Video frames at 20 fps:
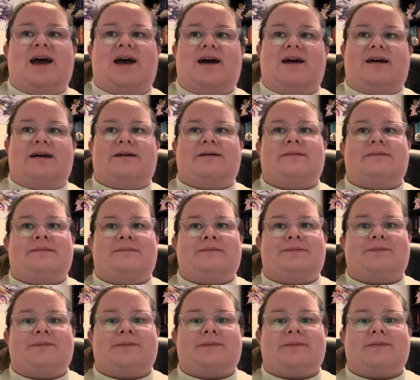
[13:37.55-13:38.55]

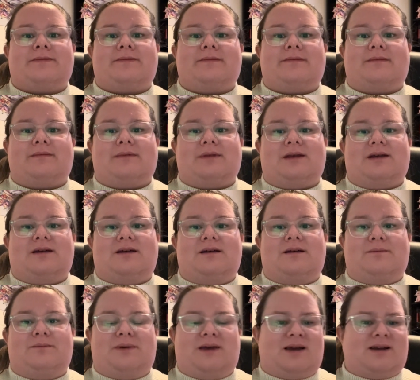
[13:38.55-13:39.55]

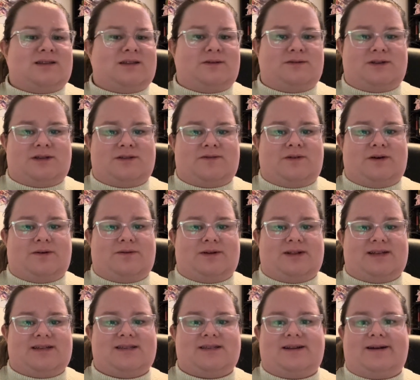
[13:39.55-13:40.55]
But yeah, because I've just felt
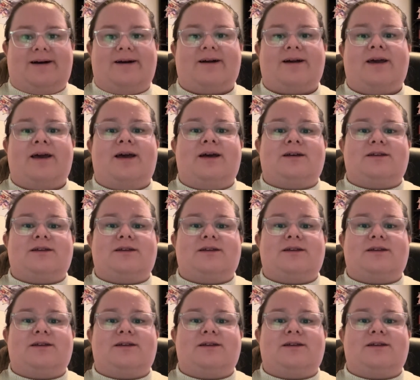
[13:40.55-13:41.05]
really stuck.